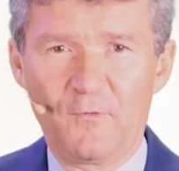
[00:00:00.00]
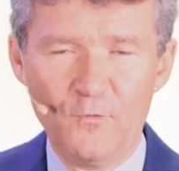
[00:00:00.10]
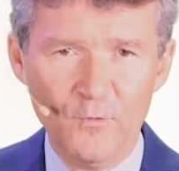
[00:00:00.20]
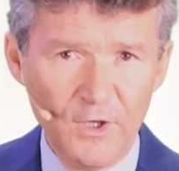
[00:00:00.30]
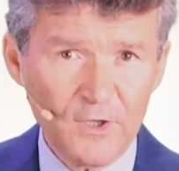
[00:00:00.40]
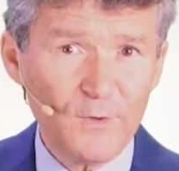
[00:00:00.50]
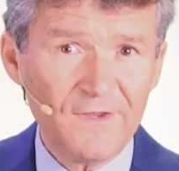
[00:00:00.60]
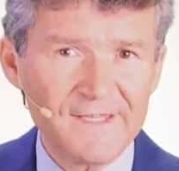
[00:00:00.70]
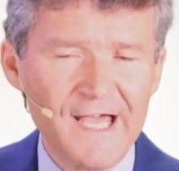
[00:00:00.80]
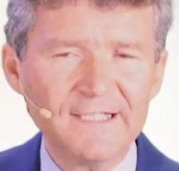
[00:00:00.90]
work
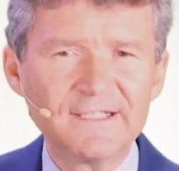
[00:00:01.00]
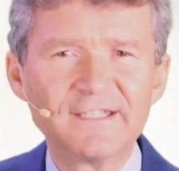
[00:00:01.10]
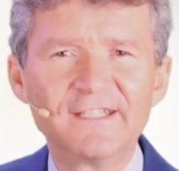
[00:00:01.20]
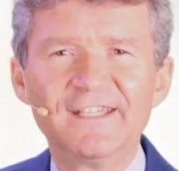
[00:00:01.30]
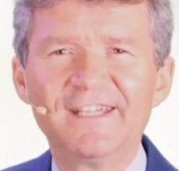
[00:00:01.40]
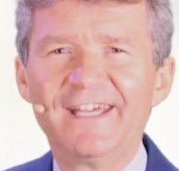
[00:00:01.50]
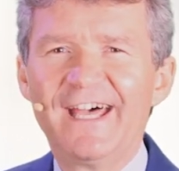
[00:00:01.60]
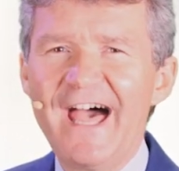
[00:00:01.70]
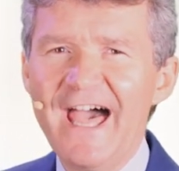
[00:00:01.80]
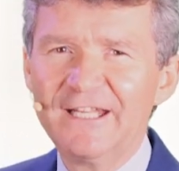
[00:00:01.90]
with that,
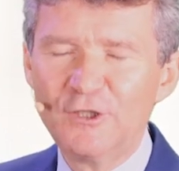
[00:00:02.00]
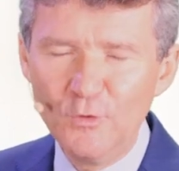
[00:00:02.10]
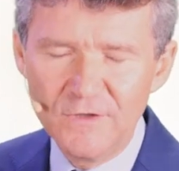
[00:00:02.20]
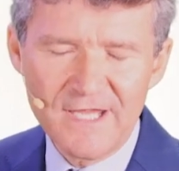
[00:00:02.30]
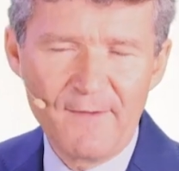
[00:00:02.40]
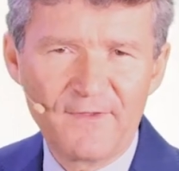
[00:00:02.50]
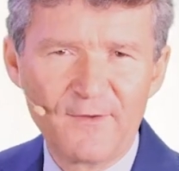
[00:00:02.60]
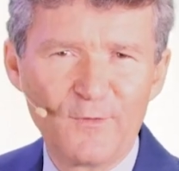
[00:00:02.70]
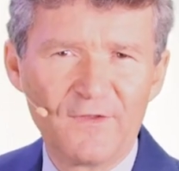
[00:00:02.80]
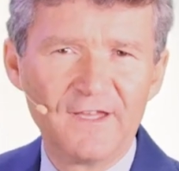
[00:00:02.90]
and do
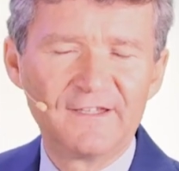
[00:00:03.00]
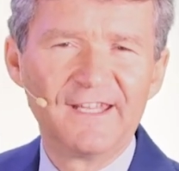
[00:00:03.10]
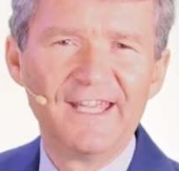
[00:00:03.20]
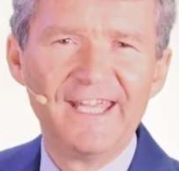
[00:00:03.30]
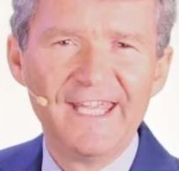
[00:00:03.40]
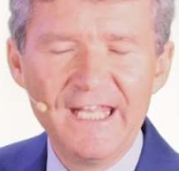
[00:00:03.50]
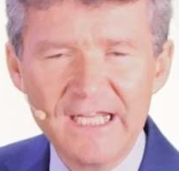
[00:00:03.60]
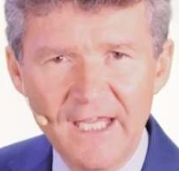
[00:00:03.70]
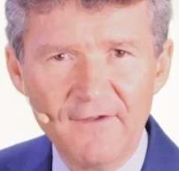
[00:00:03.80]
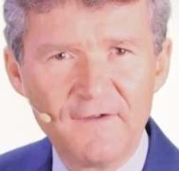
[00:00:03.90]
something with it
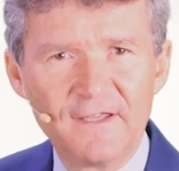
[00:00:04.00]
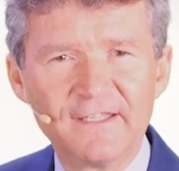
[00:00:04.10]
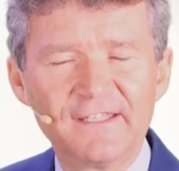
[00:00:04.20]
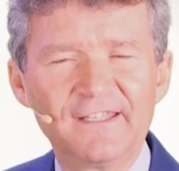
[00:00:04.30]
in giving.